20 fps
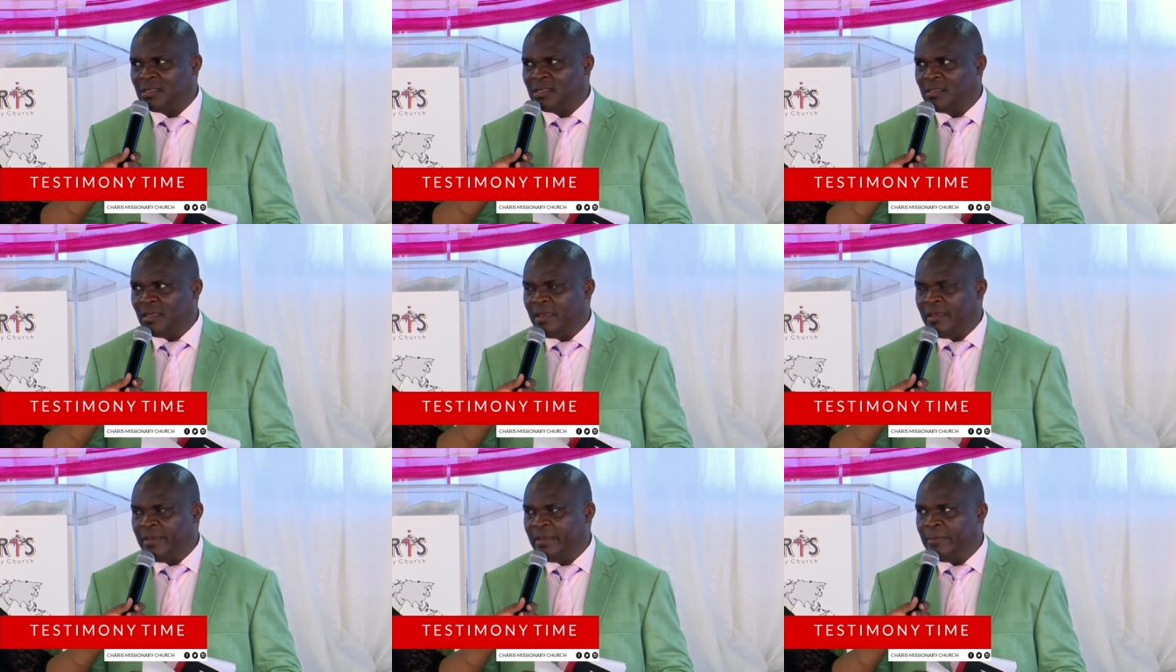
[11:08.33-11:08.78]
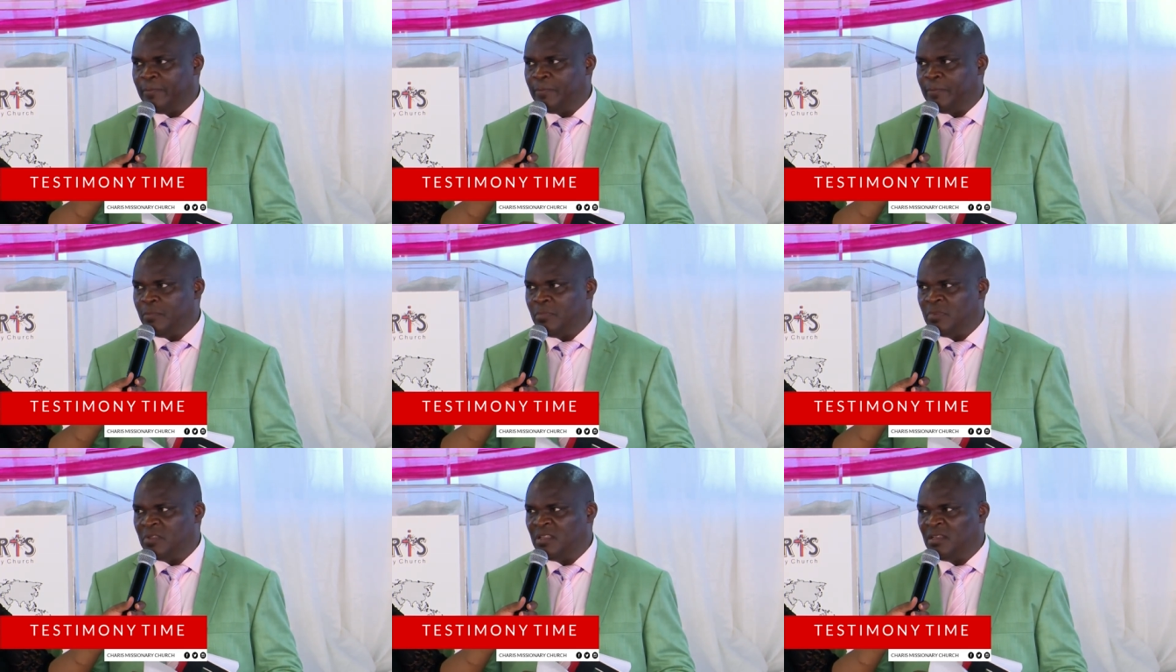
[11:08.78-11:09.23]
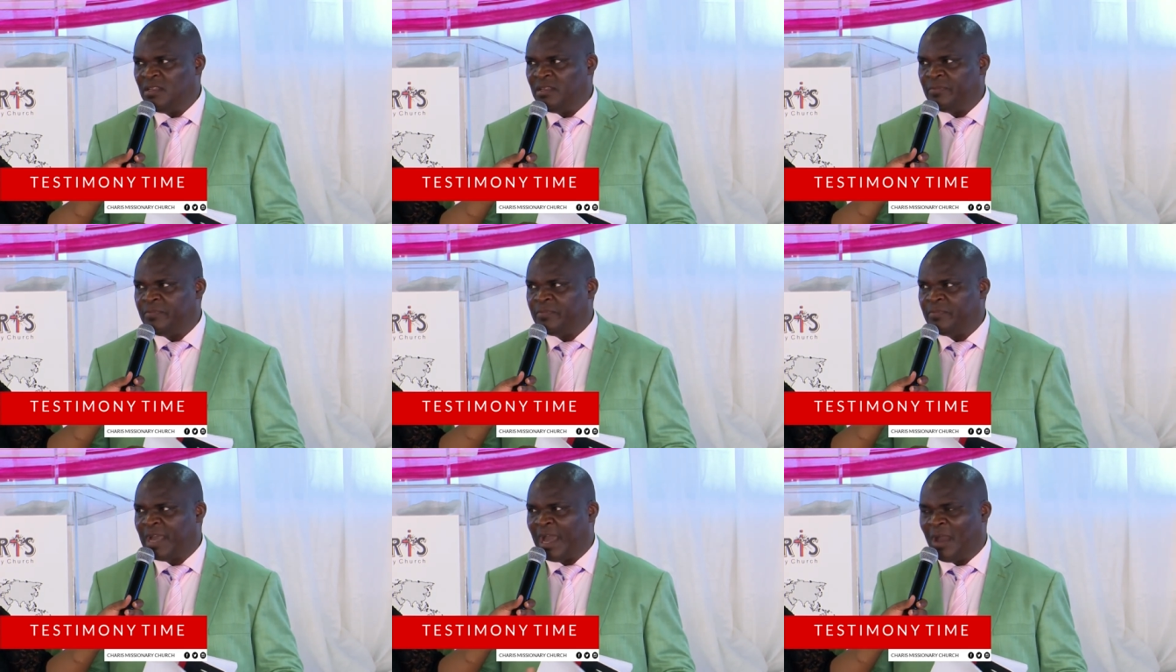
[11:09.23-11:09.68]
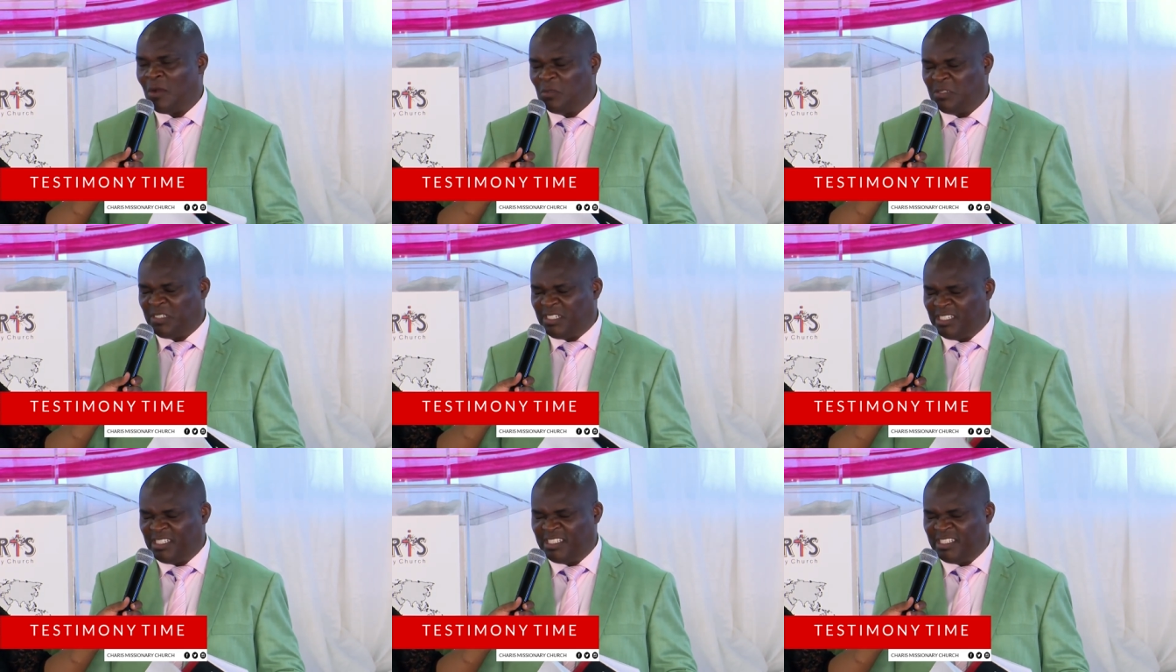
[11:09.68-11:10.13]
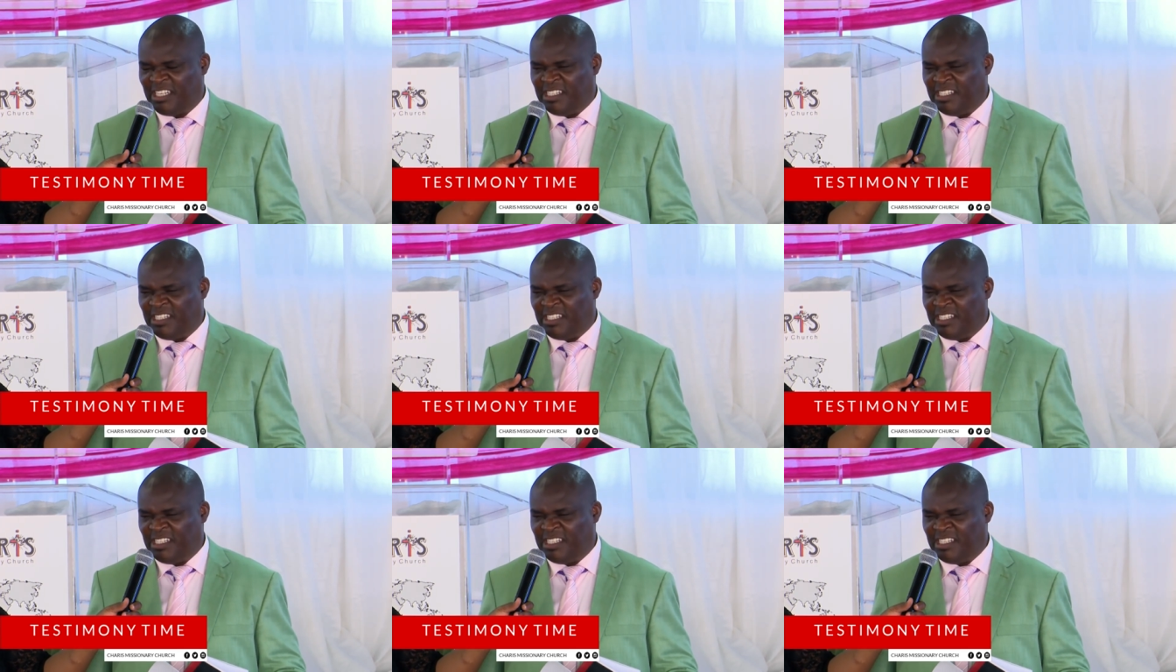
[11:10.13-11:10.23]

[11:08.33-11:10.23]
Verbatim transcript: uh, the countries